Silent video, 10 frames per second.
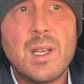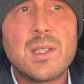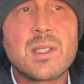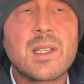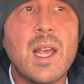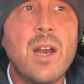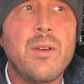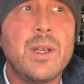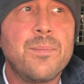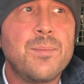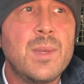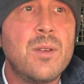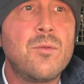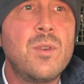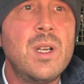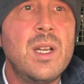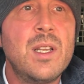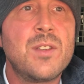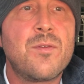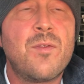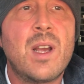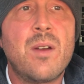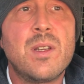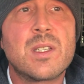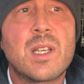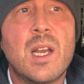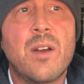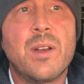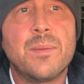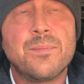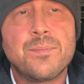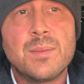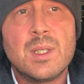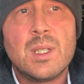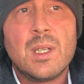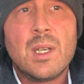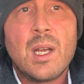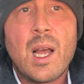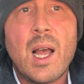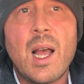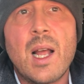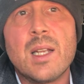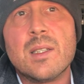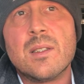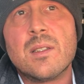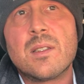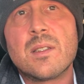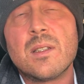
It's scary. It really is very scary. And